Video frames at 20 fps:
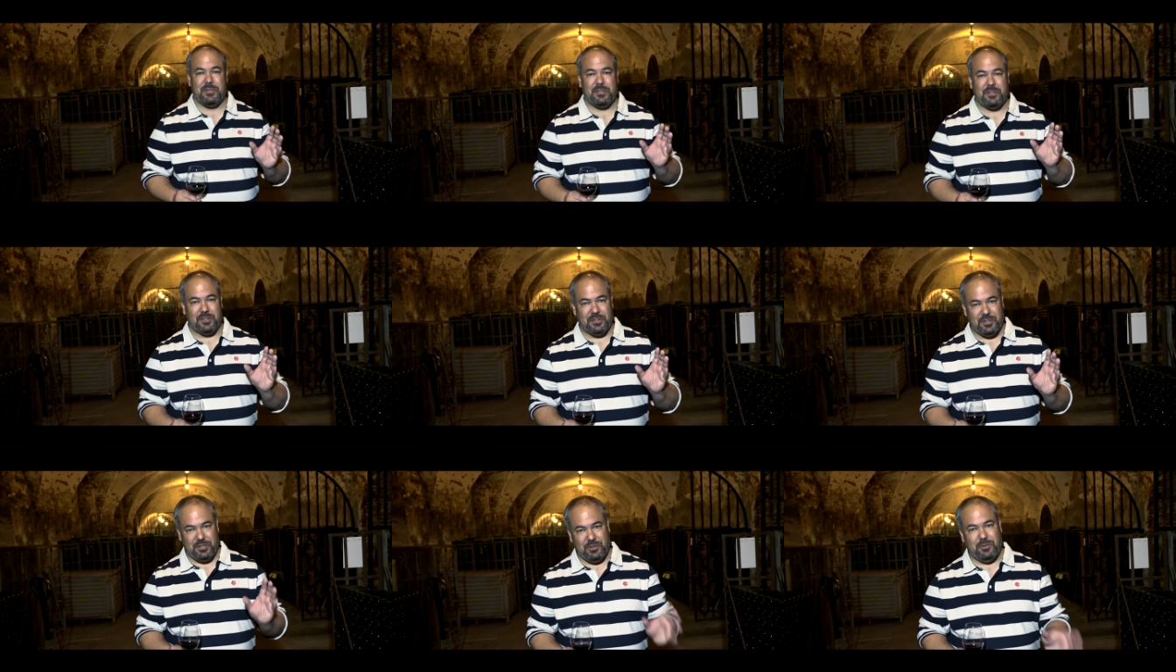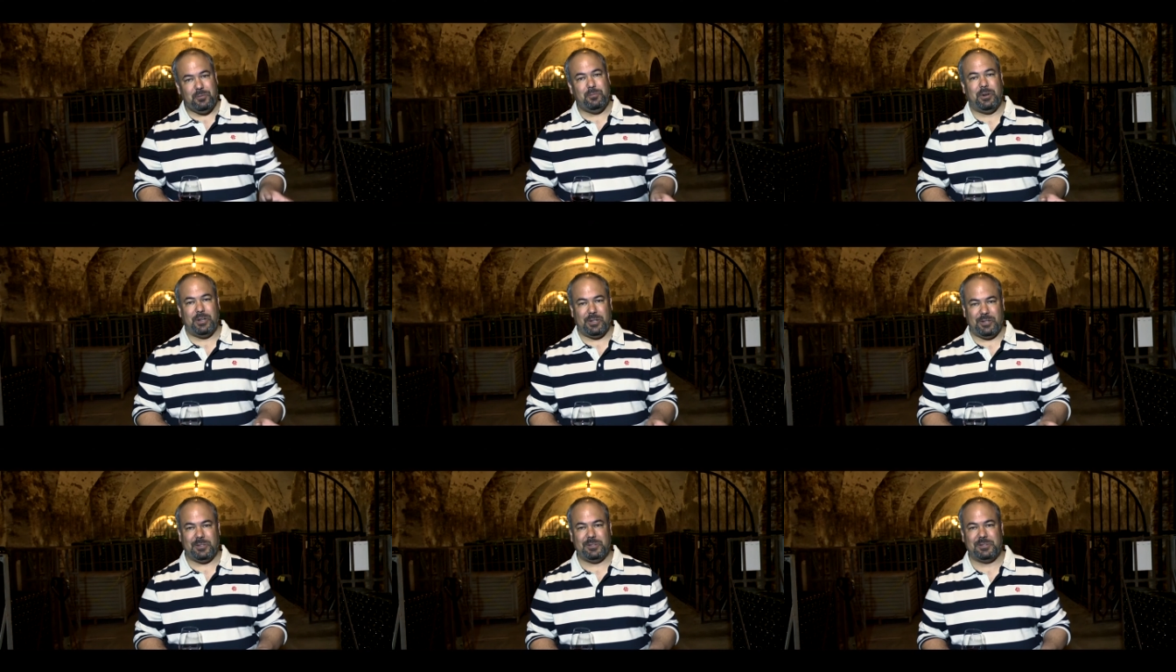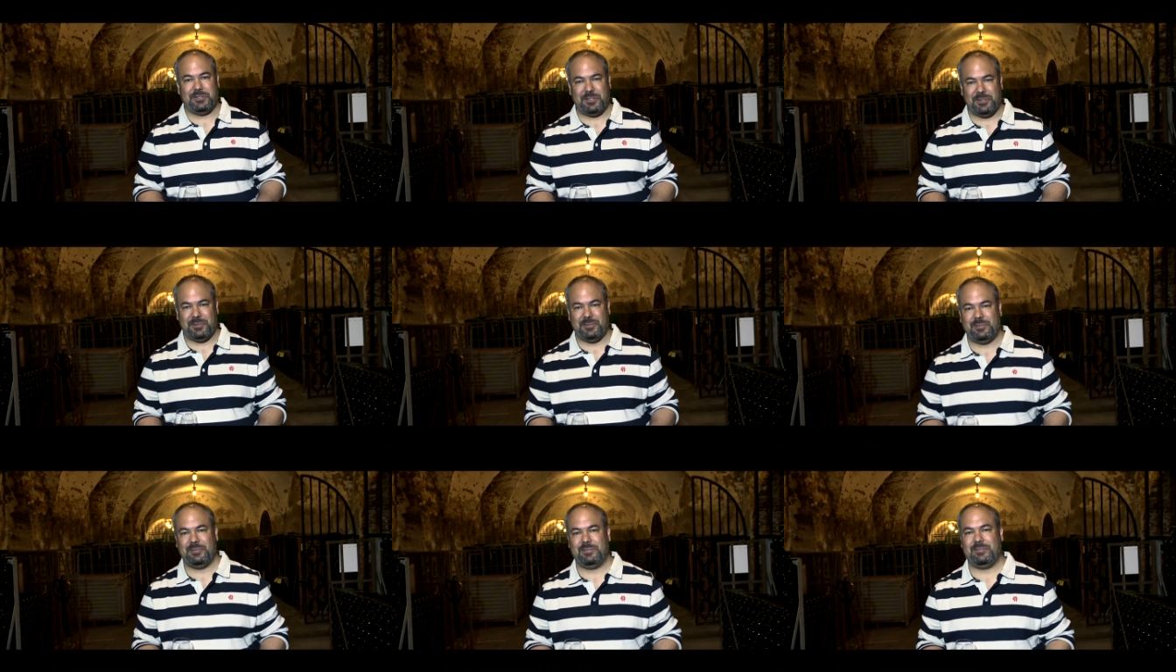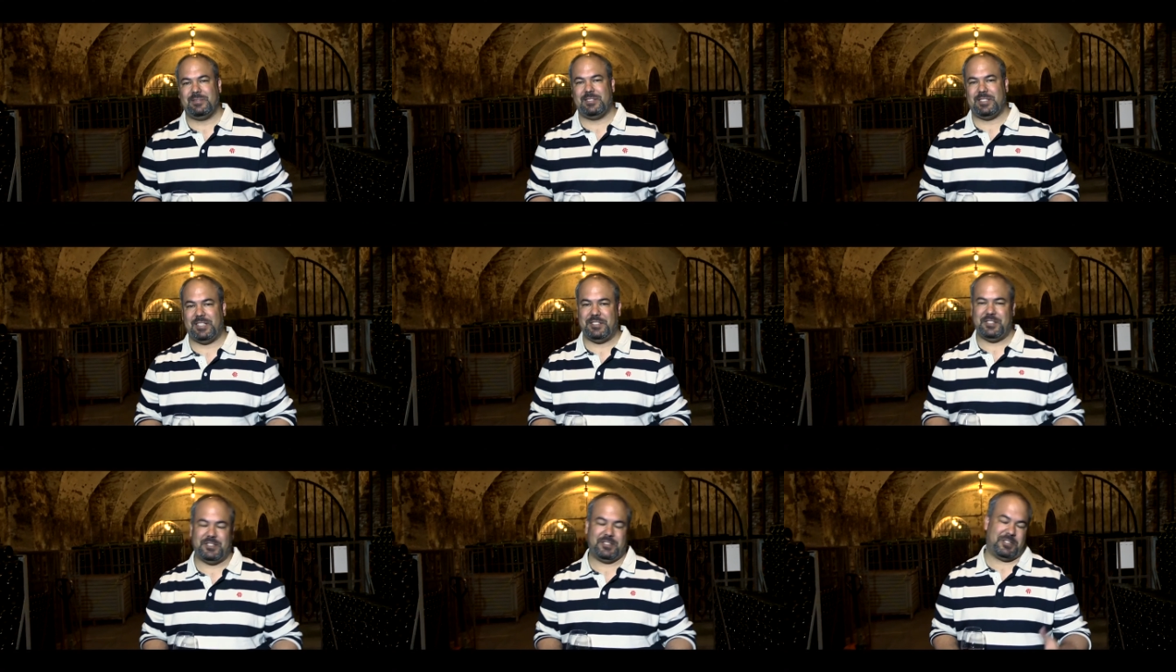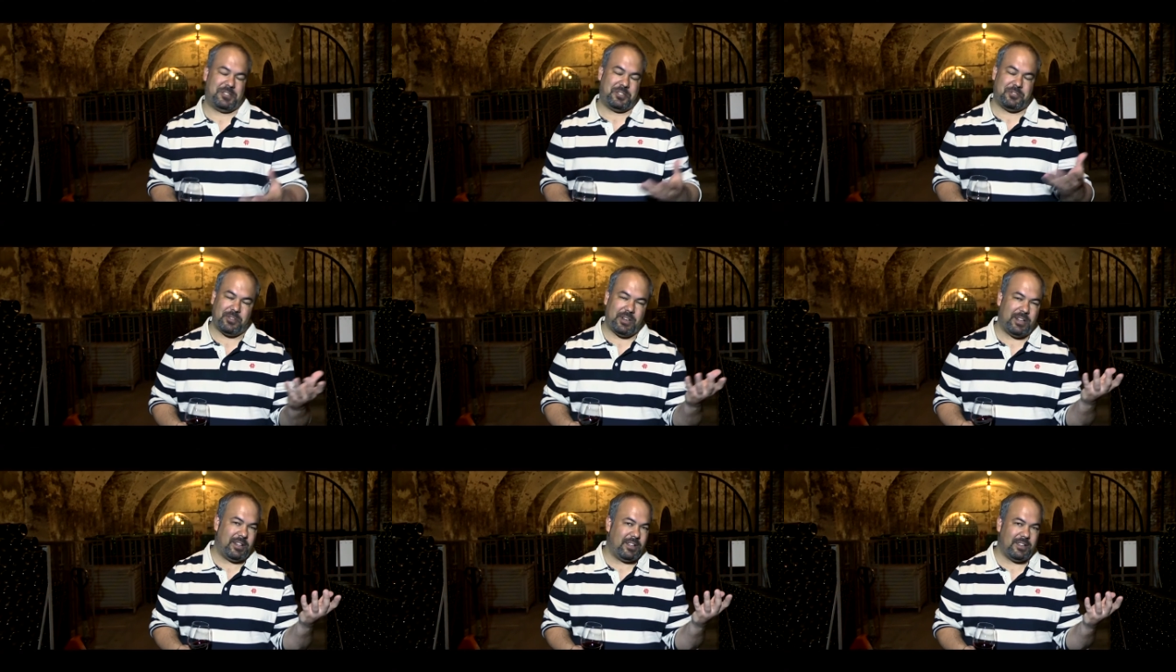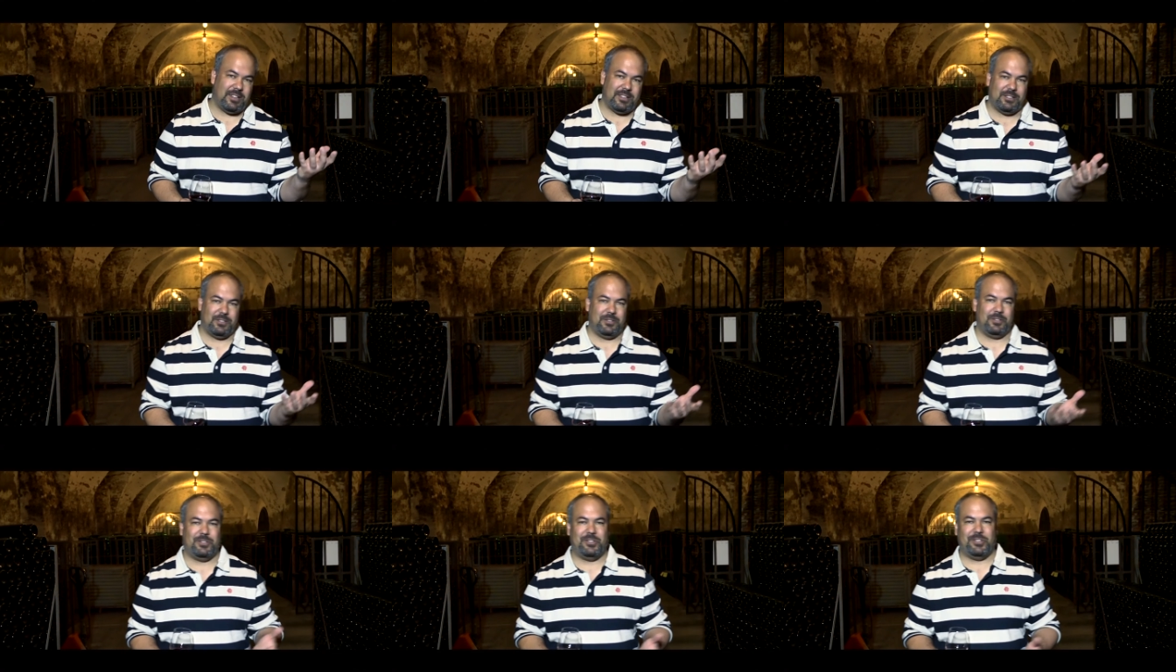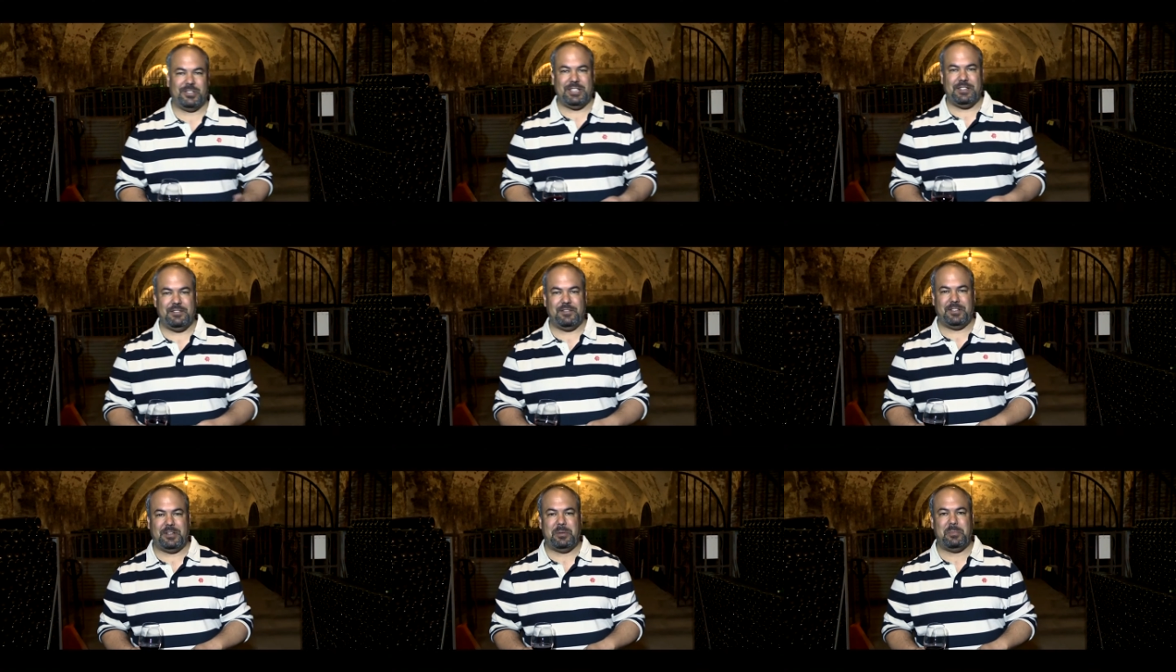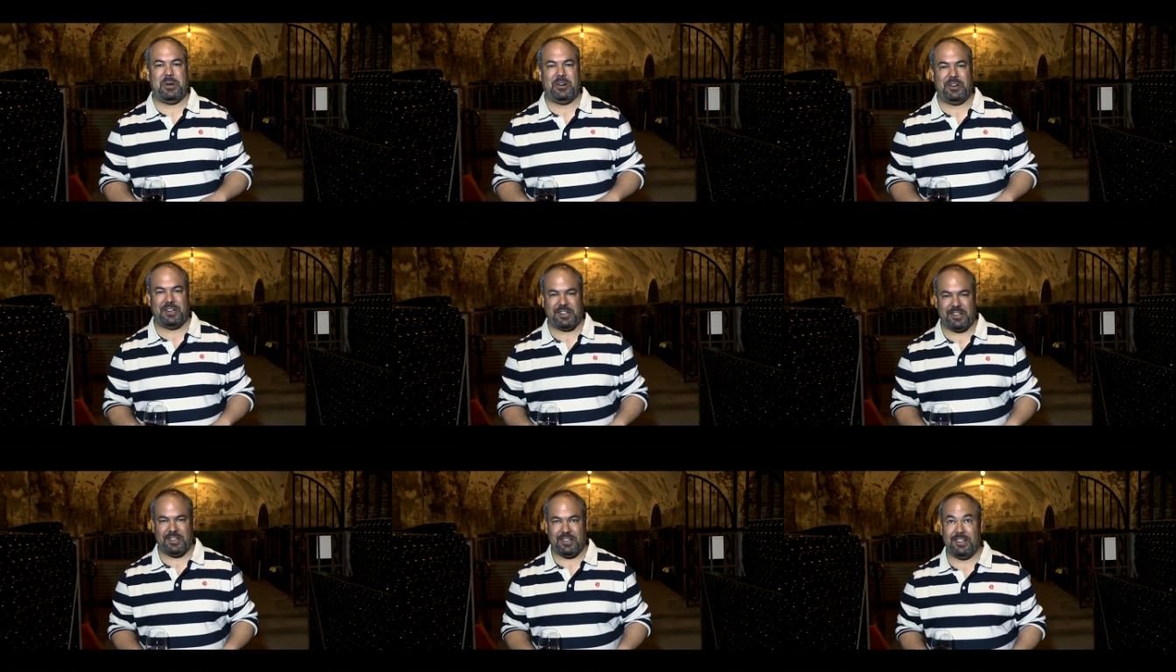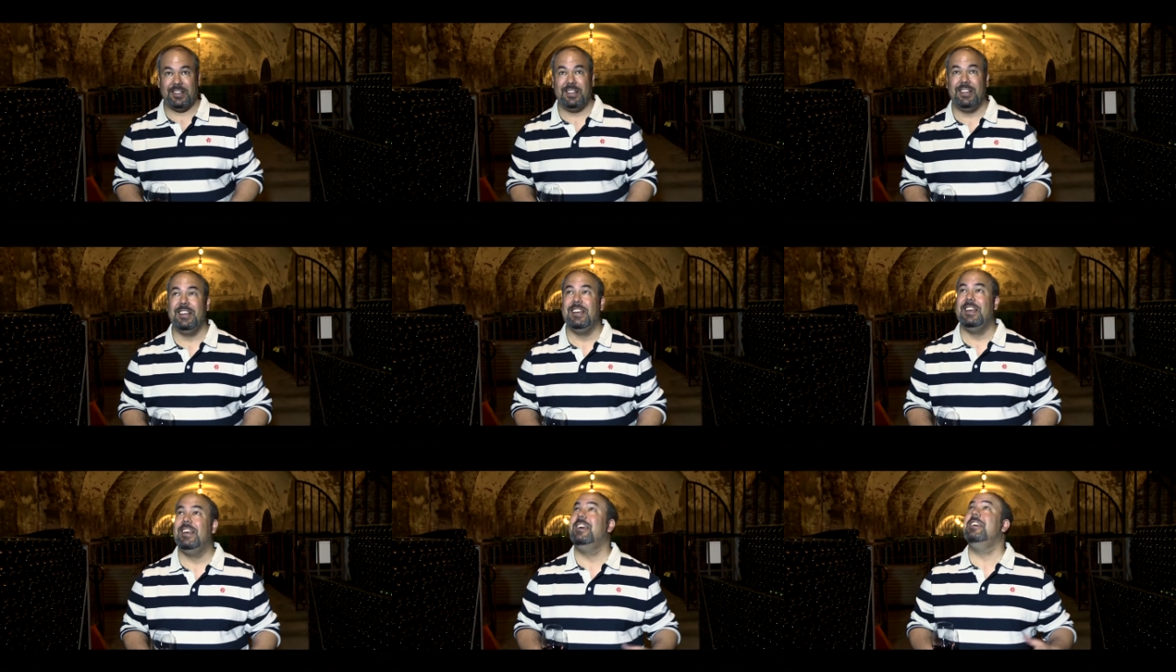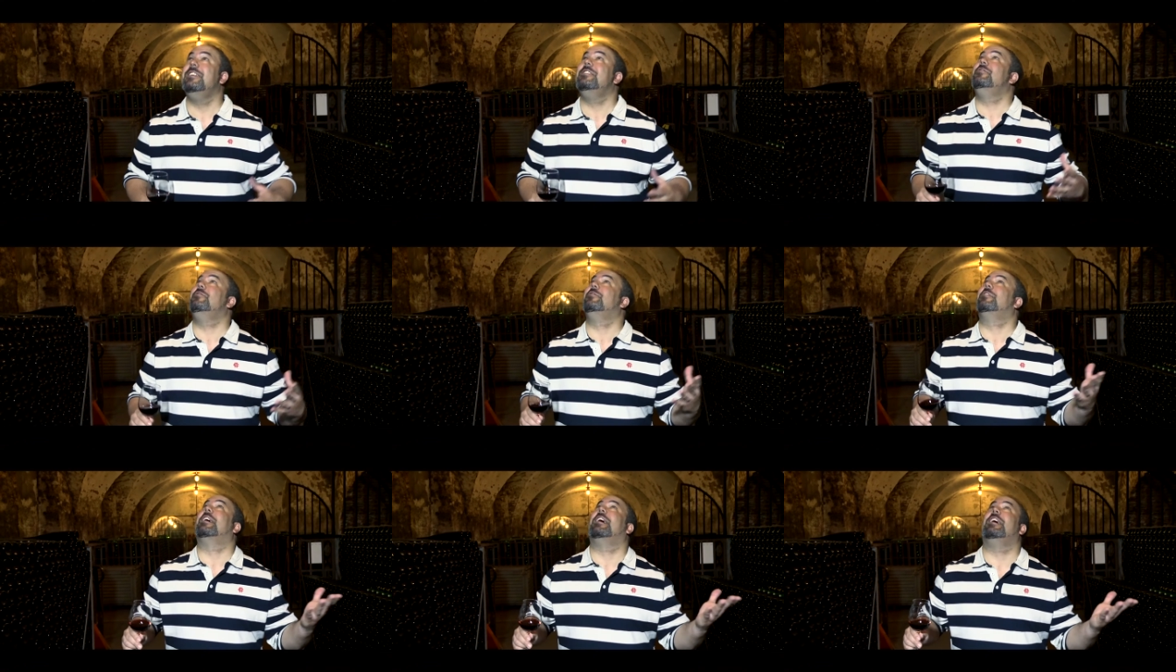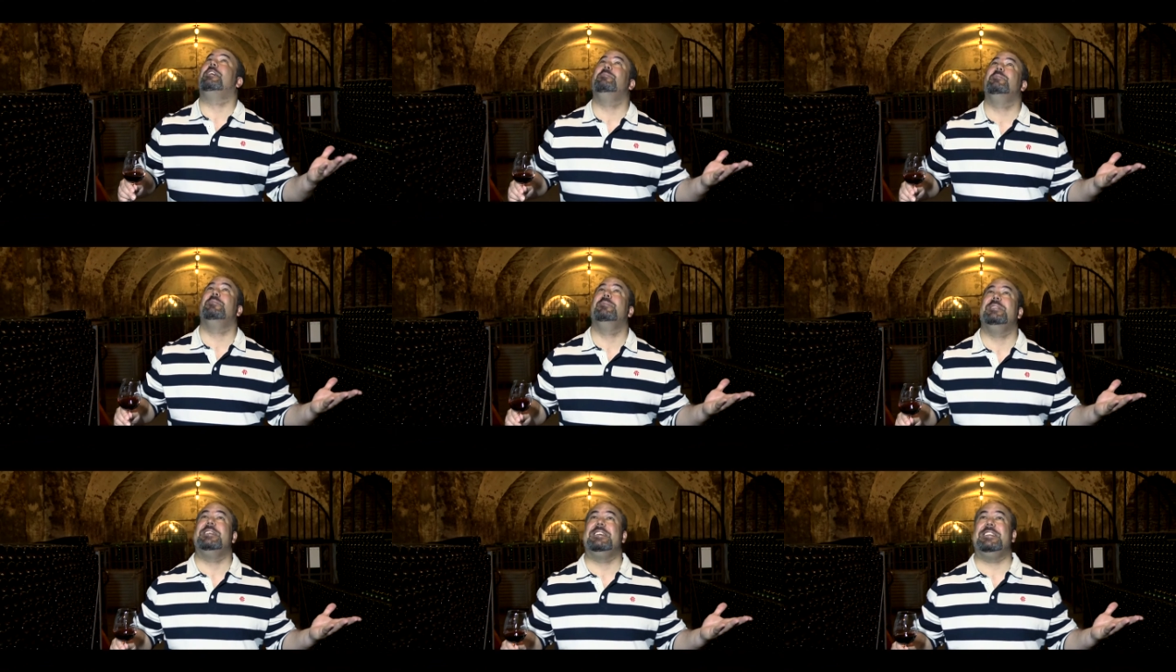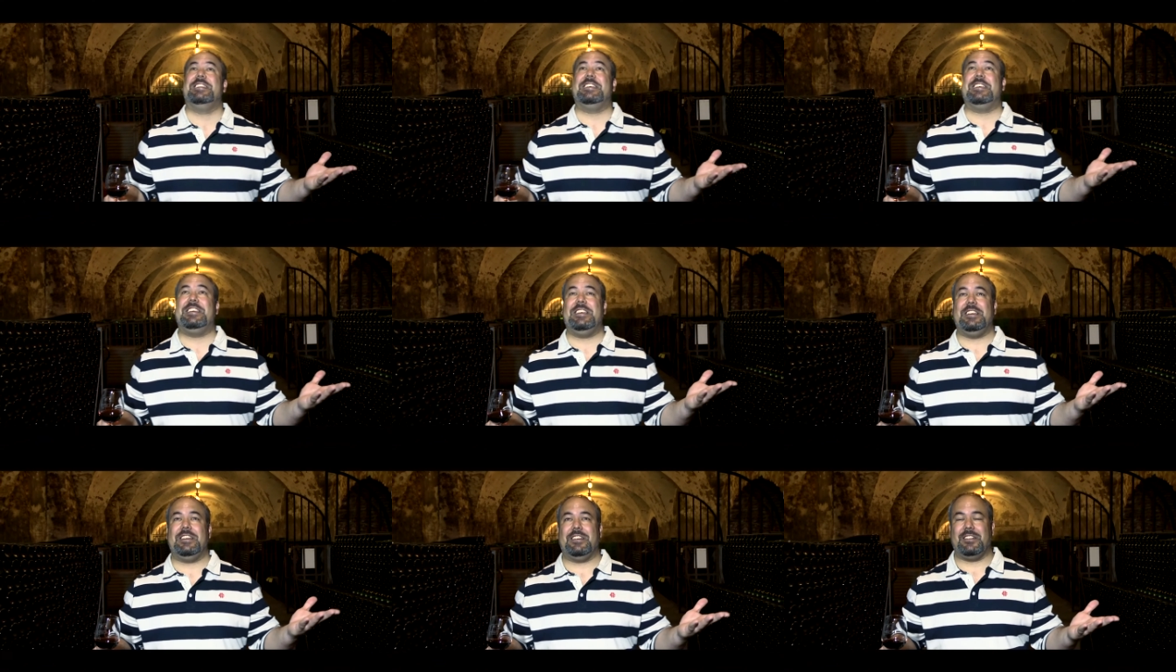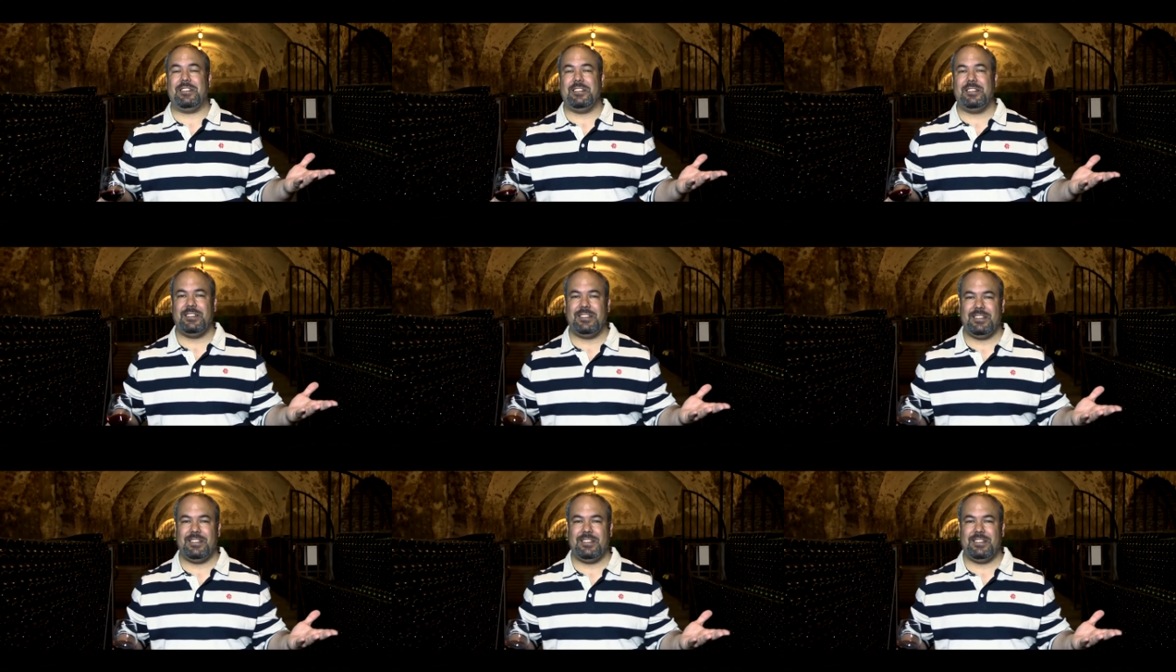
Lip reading: the New World, such as Australia or even America, to come in here,